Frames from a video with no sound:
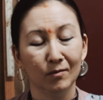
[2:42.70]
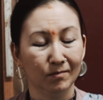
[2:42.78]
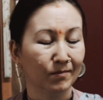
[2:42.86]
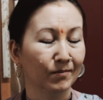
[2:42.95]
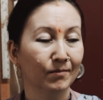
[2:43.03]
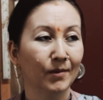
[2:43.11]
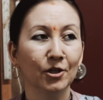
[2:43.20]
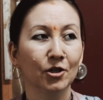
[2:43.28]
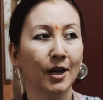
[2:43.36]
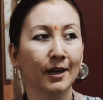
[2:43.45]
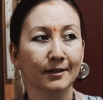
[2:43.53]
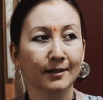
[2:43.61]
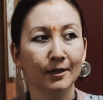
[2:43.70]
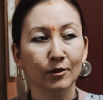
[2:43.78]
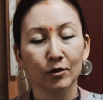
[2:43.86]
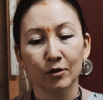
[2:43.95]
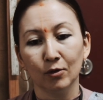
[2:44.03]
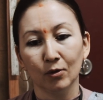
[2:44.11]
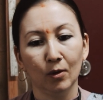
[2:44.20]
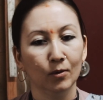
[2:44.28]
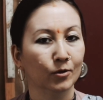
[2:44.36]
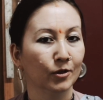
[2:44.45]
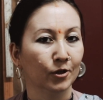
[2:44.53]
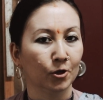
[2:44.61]
much access to go
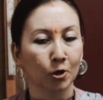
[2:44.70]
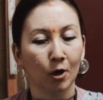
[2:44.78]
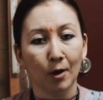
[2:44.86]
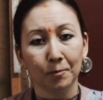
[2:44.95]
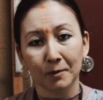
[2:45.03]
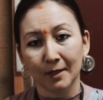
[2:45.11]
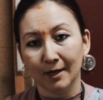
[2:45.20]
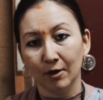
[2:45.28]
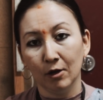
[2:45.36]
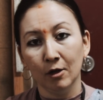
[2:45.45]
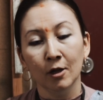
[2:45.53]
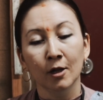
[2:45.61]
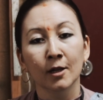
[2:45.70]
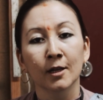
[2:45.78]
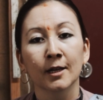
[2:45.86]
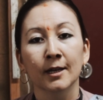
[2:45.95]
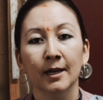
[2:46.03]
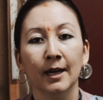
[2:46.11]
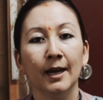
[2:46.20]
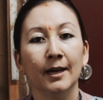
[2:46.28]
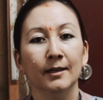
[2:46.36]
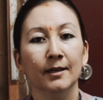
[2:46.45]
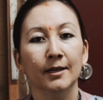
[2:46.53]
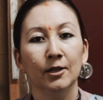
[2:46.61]
to the shops and all.
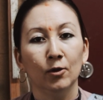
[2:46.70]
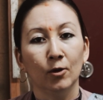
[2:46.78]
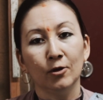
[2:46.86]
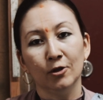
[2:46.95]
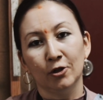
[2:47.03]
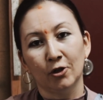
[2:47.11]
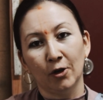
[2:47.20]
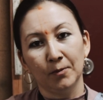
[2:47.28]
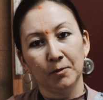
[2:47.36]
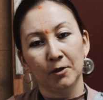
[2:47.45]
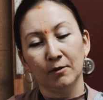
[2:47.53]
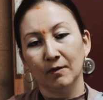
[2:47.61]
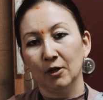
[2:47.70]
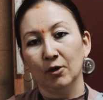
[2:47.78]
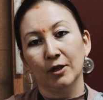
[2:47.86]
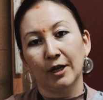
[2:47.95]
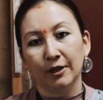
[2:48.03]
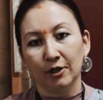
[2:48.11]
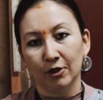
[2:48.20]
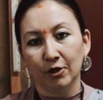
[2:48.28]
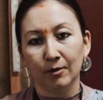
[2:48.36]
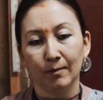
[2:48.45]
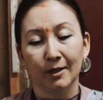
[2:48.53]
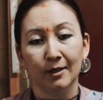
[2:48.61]
And in local shops, we don't get
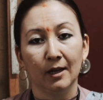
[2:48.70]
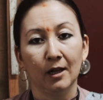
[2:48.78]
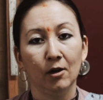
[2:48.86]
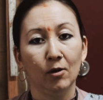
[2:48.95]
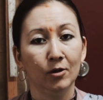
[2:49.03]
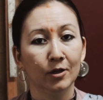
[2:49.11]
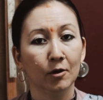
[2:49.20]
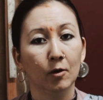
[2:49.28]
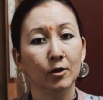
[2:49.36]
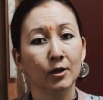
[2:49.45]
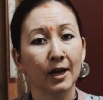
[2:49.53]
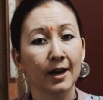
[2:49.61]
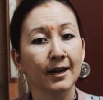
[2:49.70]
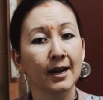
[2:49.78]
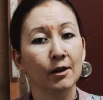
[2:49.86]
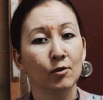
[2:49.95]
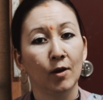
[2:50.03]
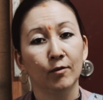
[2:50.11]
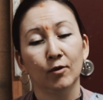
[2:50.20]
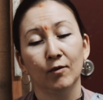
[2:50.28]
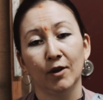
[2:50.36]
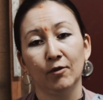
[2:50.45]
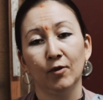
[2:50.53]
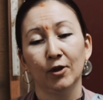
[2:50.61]
khichdi masala, only online, and you have to
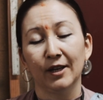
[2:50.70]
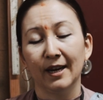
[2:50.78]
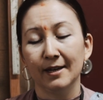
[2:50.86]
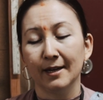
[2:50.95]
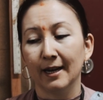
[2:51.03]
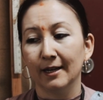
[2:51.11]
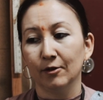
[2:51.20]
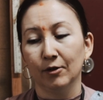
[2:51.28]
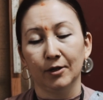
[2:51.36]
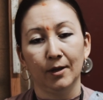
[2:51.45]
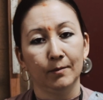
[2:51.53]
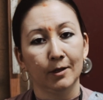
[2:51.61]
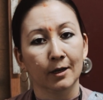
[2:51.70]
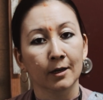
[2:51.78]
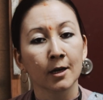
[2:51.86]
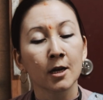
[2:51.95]
wait for 10 days or something.